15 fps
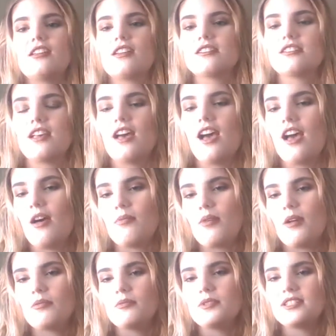Because I'll
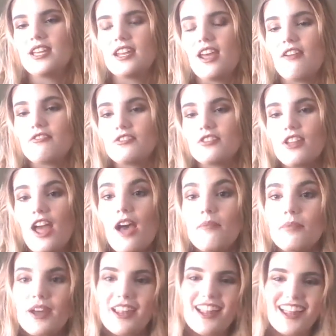probably be dead after that.
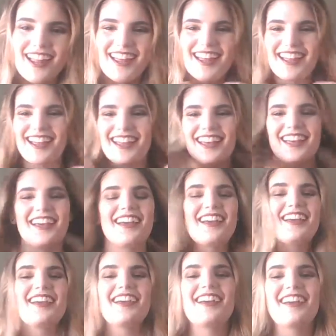But,
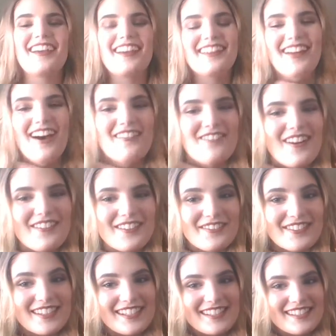no, I'll probably
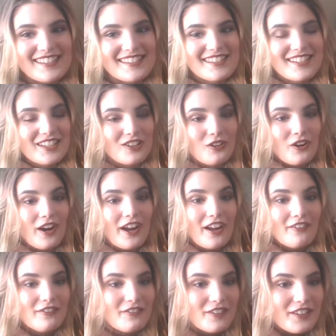read it to the
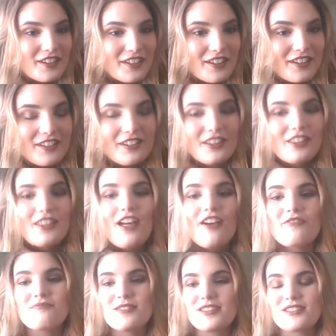grave.
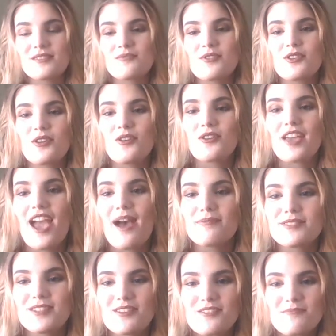Love me some good old
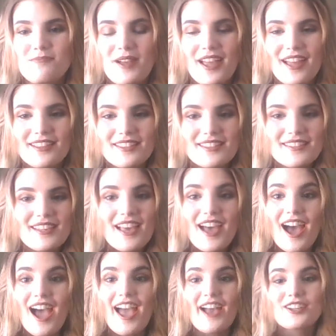Captain Underpants.
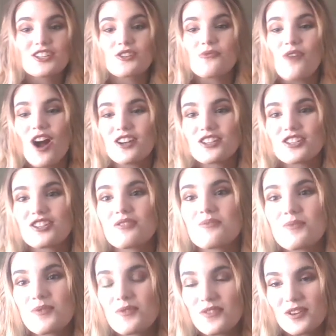I actually watched the
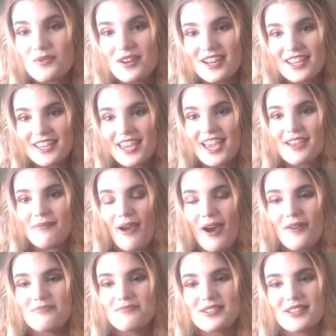movie when it came
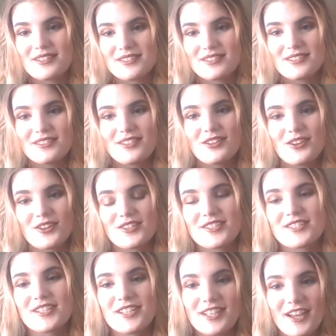out because your girl
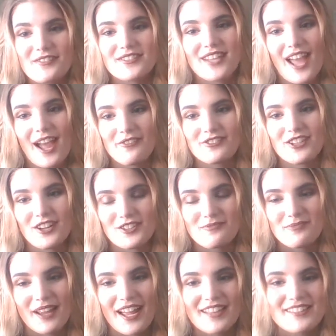still loves Captain
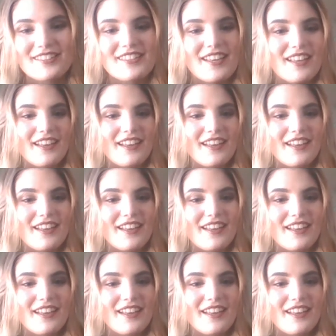Underpants.